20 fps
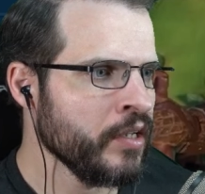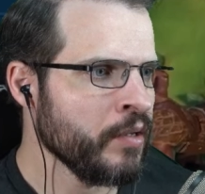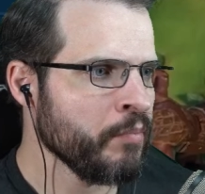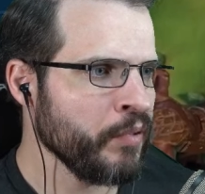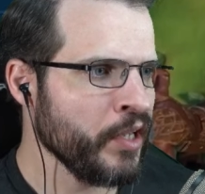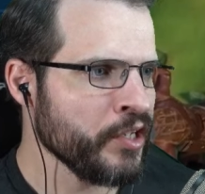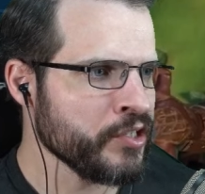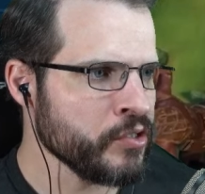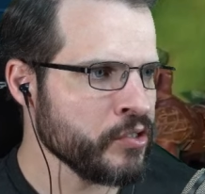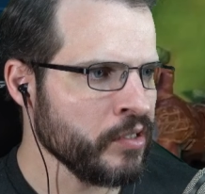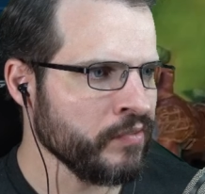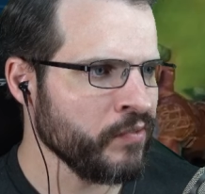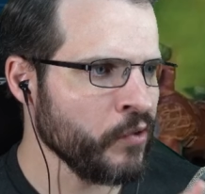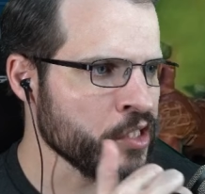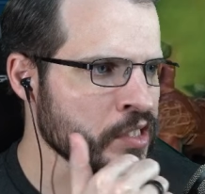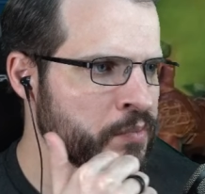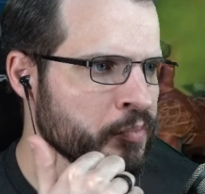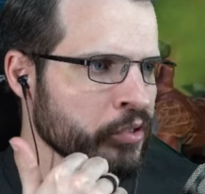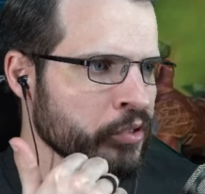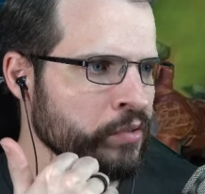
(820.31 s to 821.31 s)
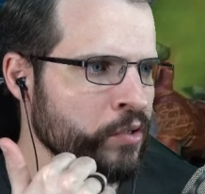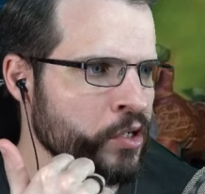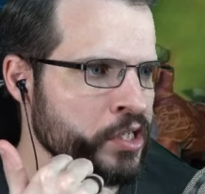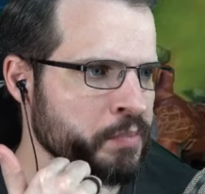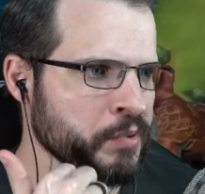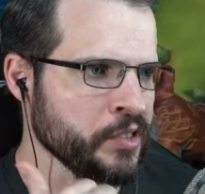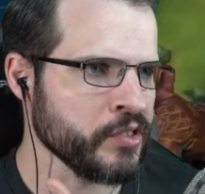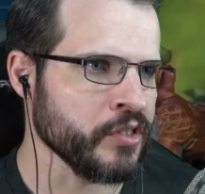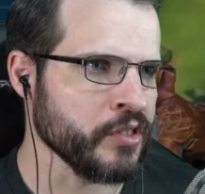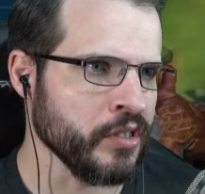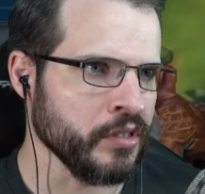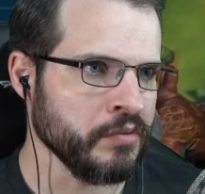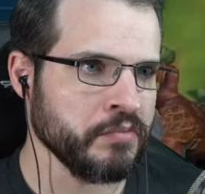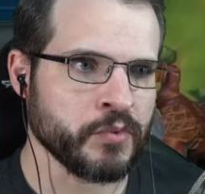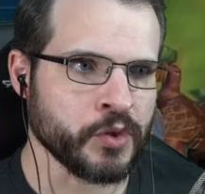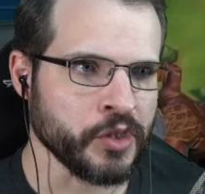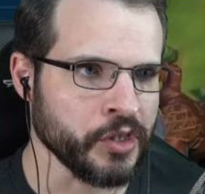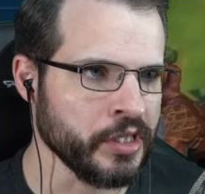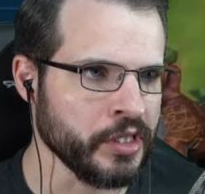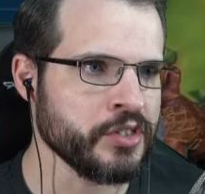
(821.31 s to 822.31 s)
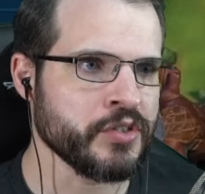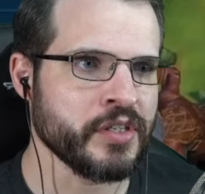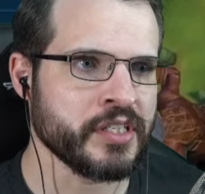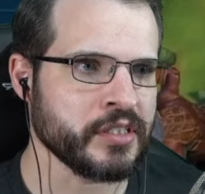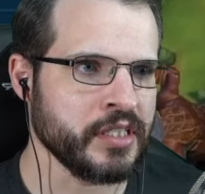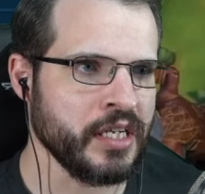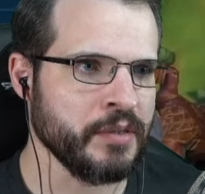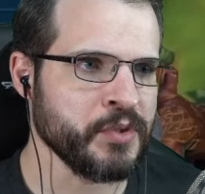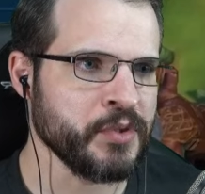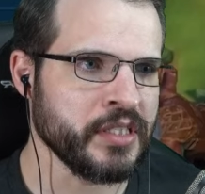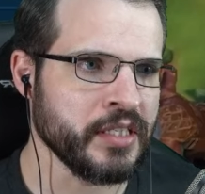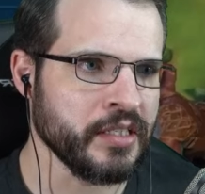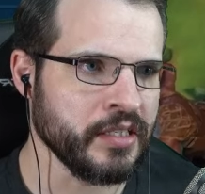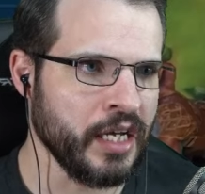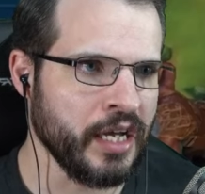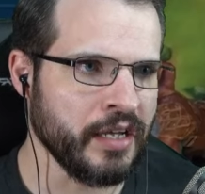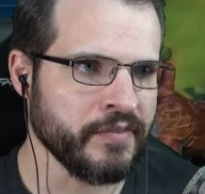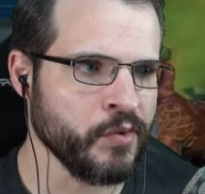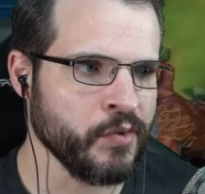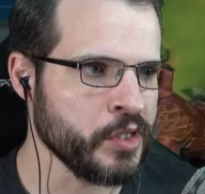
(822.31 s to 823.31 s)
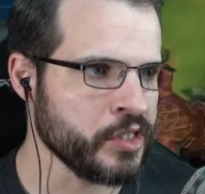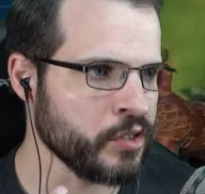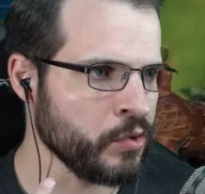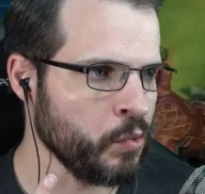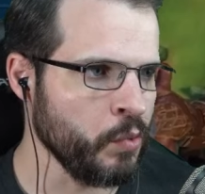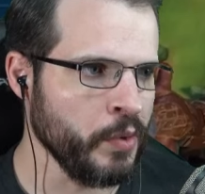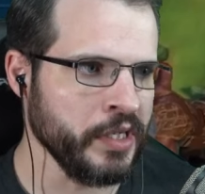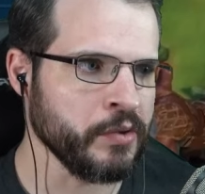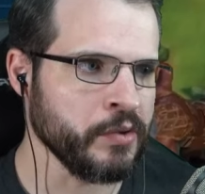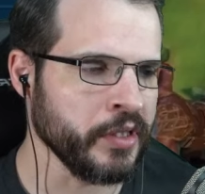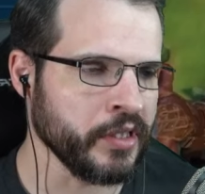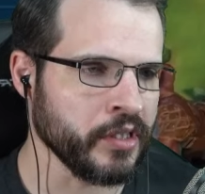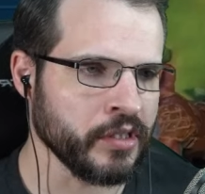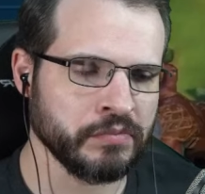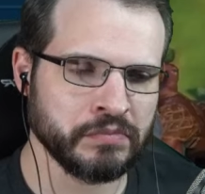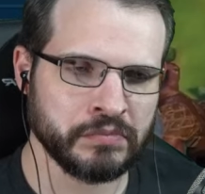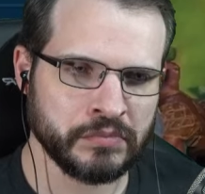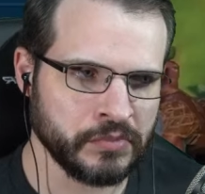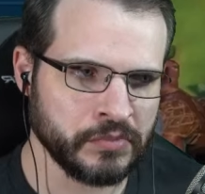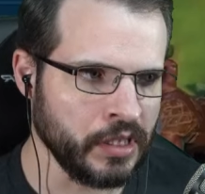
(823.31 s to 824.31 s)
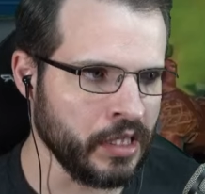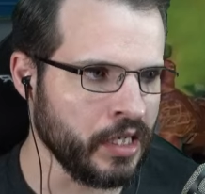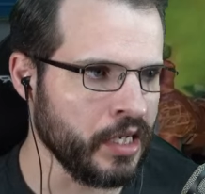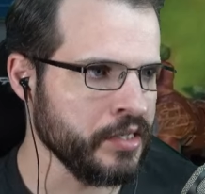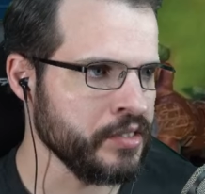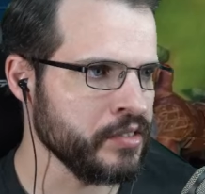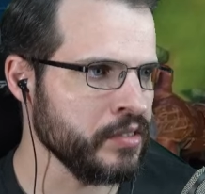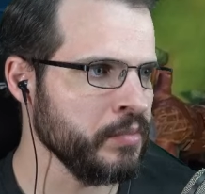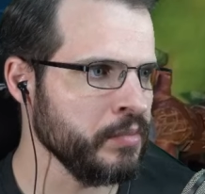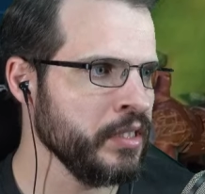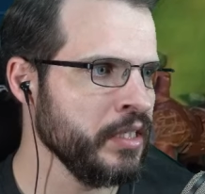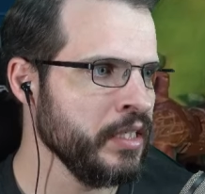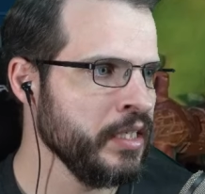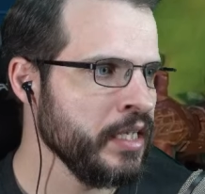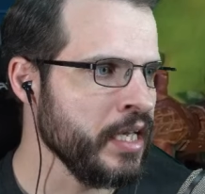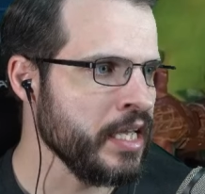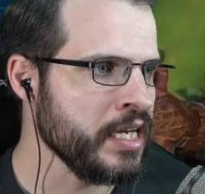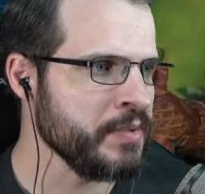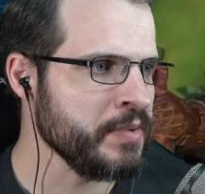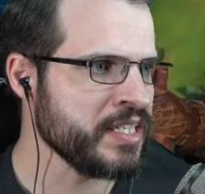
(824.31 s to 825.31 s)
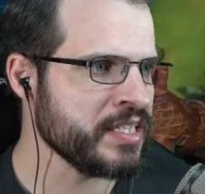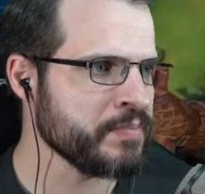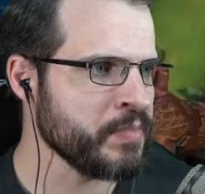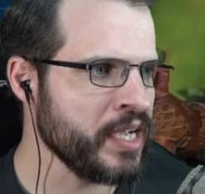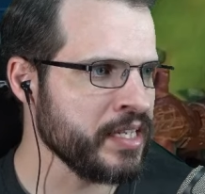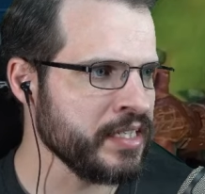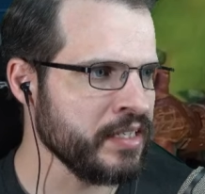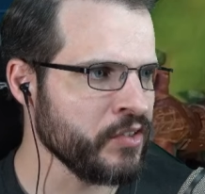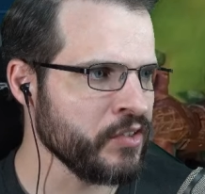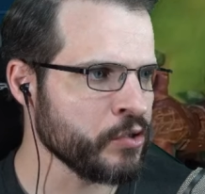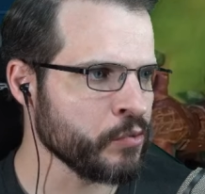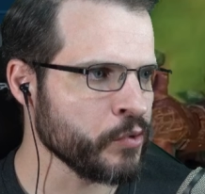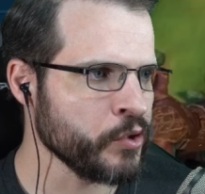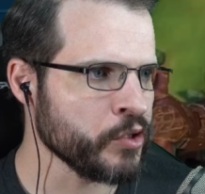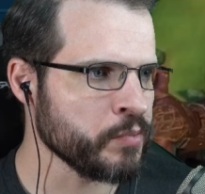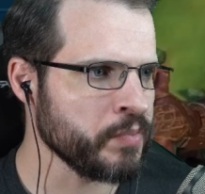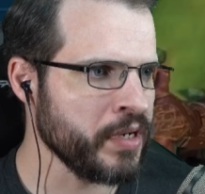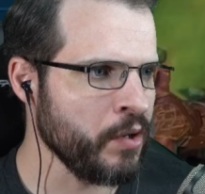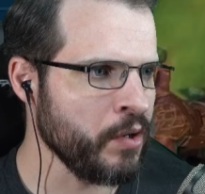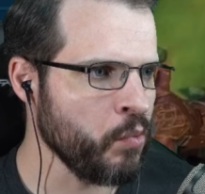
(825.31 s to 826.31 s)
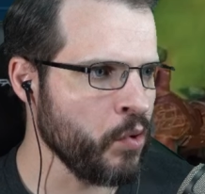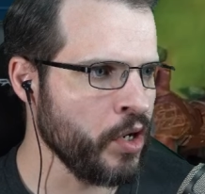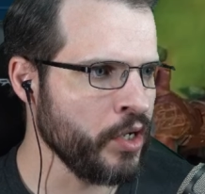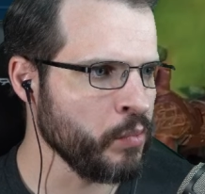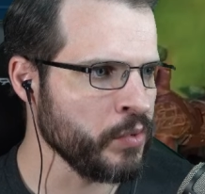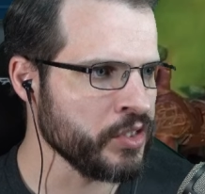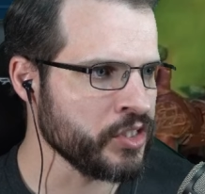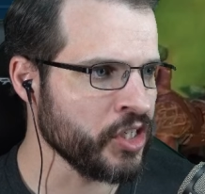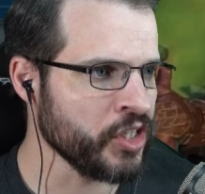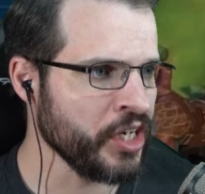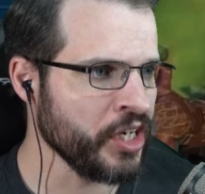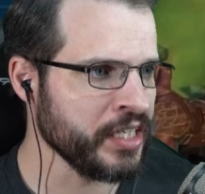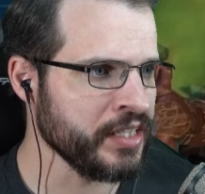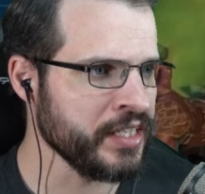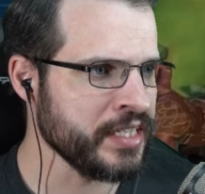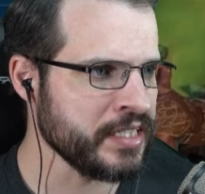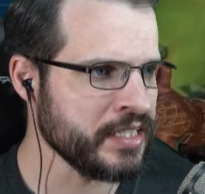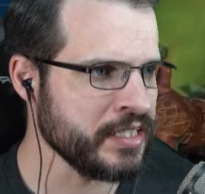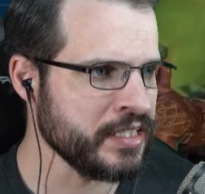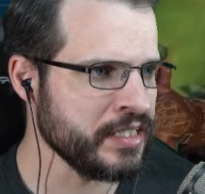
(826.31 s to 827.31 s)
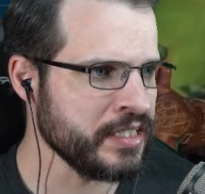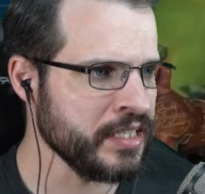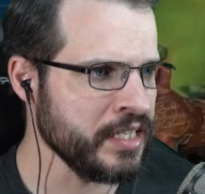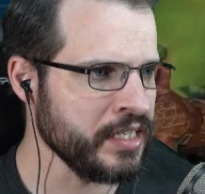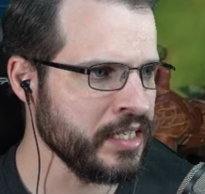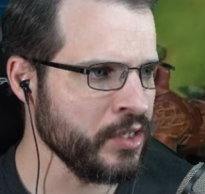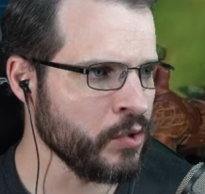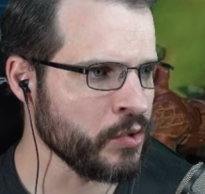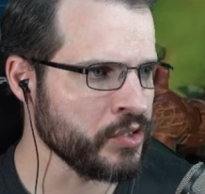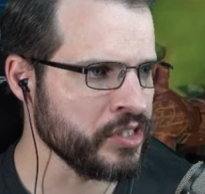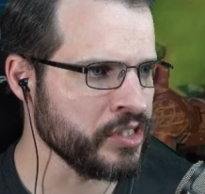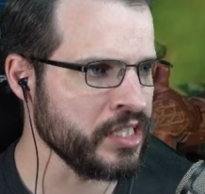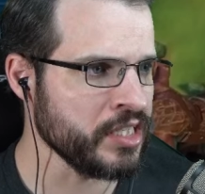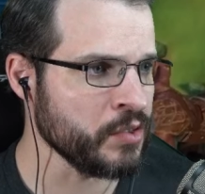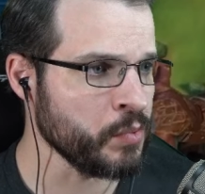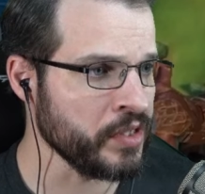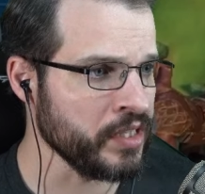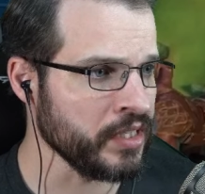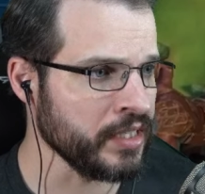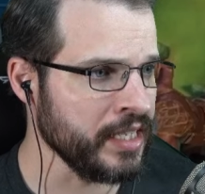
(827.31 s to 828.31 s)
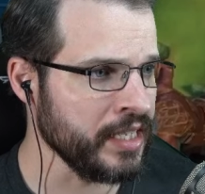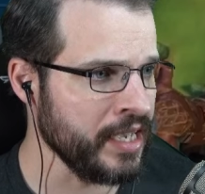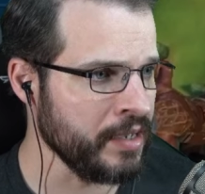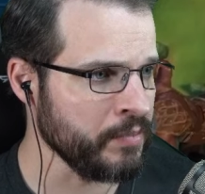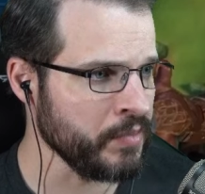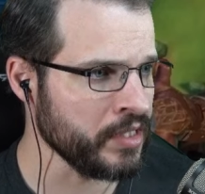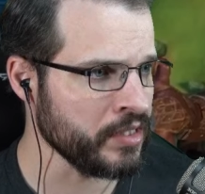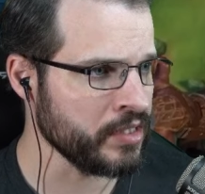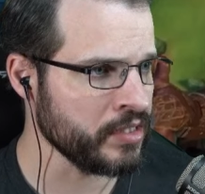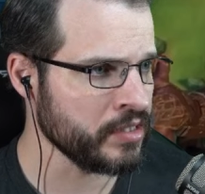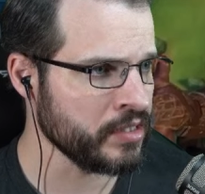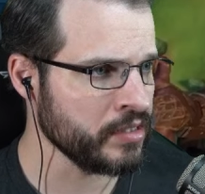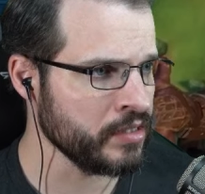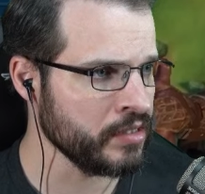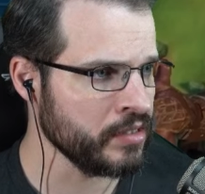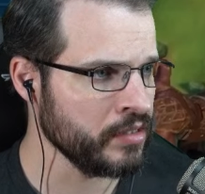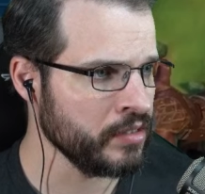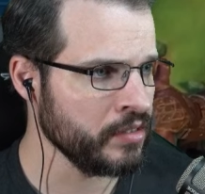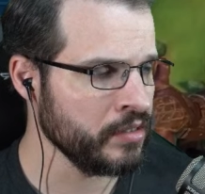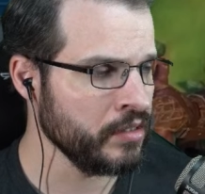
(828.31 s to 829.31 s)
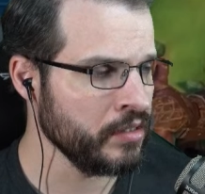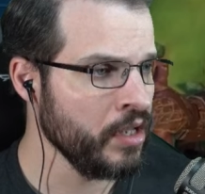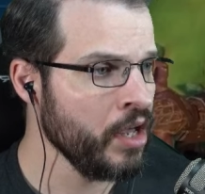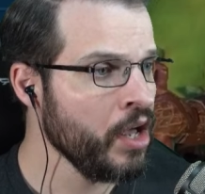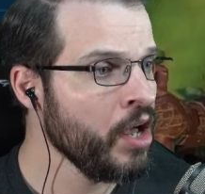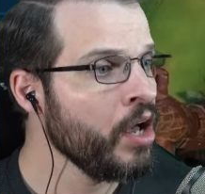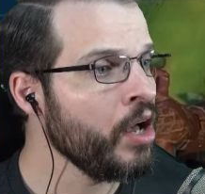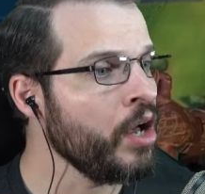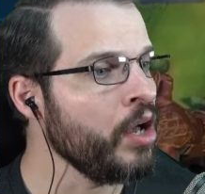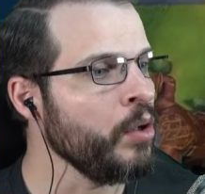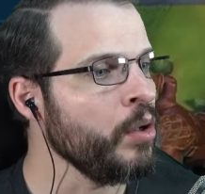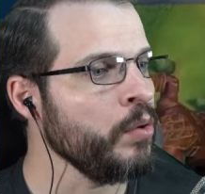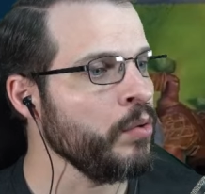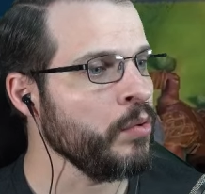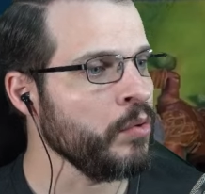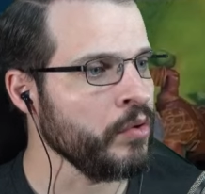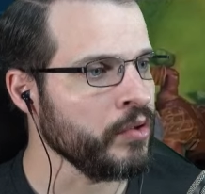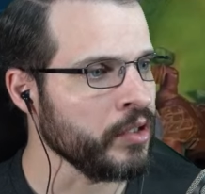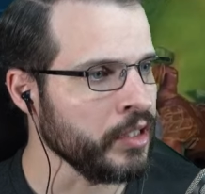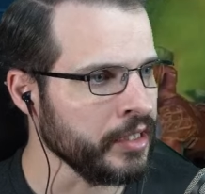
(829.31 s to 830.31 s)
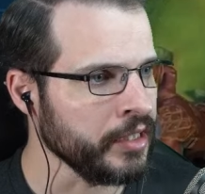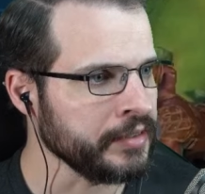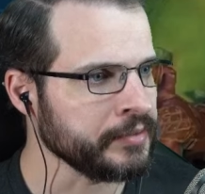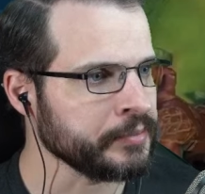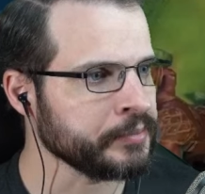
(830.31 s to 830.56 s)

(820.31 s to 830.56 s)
+2 influence points per turn. Good, so it's going to help you get envoys way quicker. Awesome. Enemy spy levels are reduced by 1 when targeting this city or cities with encampments. Oh, okay.